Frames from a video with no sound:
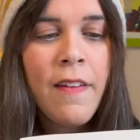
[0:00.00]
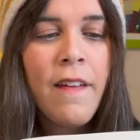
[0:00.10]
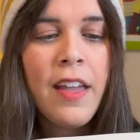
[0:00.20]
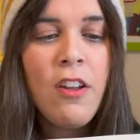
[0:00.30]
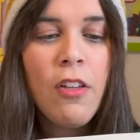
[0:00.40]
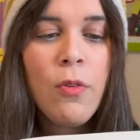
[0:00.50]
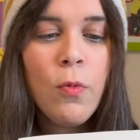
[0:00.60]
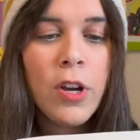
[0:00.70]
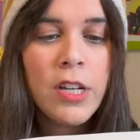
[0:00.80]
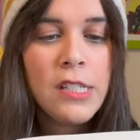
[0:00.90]
In other
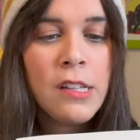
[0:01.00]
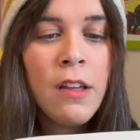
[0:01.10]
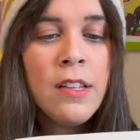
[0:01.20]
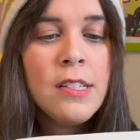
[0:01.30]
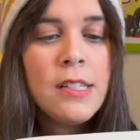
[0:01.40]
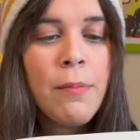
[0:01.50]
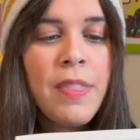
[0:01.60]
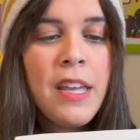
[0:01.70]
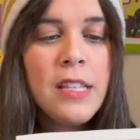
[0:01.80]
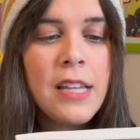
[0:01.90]
words,
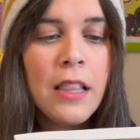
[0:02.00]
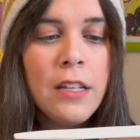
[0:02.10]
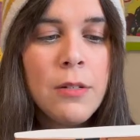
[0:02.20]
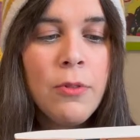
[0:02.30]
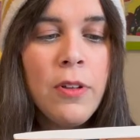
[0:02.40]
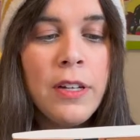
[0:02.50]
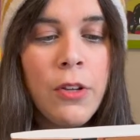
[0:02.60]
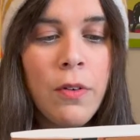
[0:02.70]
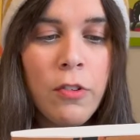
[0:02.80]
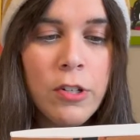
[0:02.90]
something intelligible and
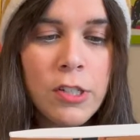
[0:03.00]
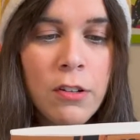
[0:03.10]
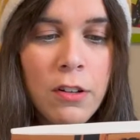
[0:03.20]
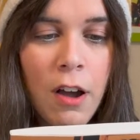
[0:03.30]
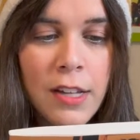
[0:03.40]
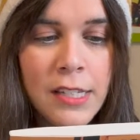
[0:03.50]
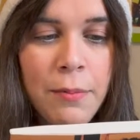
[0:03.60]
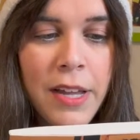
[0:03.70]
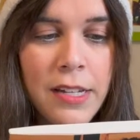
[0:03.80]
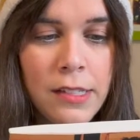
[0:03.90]
universal, causing
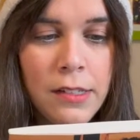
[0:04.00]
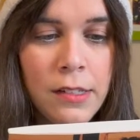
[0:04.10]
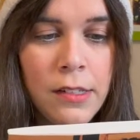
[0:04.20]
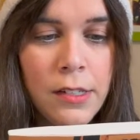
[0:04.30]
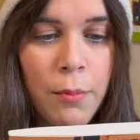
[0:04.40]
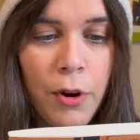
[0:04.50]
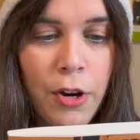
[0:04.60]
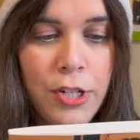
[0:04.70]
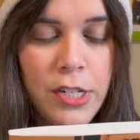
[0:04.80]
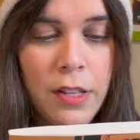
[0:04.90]
my existence to
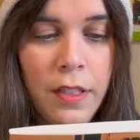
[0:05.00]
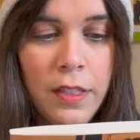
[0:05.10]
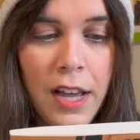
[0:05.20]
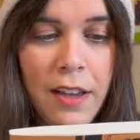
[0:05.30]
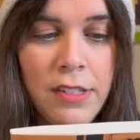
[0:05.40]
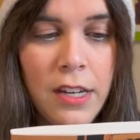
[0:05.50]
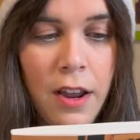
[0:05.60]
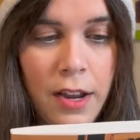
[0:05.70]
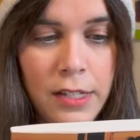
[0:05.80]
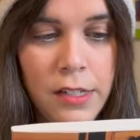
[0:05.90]
merge into the lives and
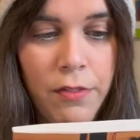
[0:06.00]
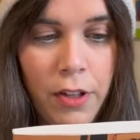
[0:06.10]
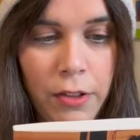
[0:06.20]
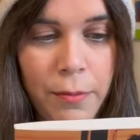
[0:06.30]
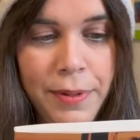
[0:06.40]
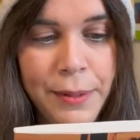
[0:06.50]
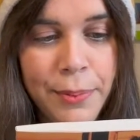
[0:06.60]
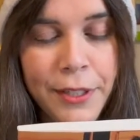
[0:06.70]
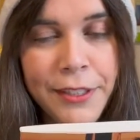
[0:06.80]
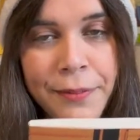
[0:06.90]
heads of other
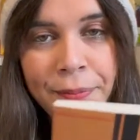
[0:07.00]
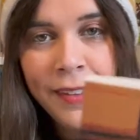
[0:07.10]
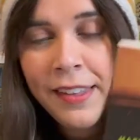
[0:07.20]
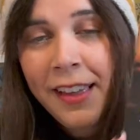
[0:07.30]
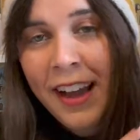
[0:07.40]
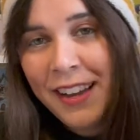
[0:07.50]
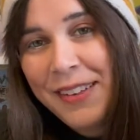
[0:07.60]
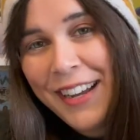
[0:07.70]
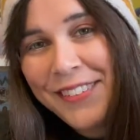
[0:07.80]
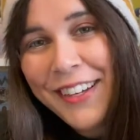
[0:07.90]
people. I'm
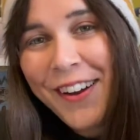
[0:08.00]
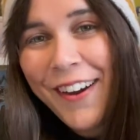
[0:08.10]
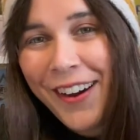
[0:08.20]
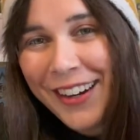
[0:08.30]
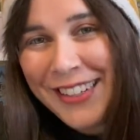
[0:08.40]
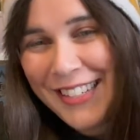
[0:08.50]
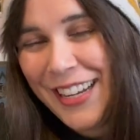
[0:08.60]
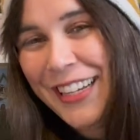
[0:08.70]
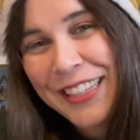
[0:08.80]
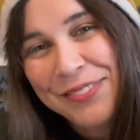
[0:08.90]
having a hard
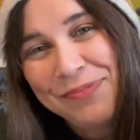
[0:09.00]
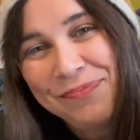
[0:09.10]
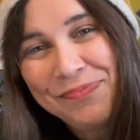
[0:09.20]
time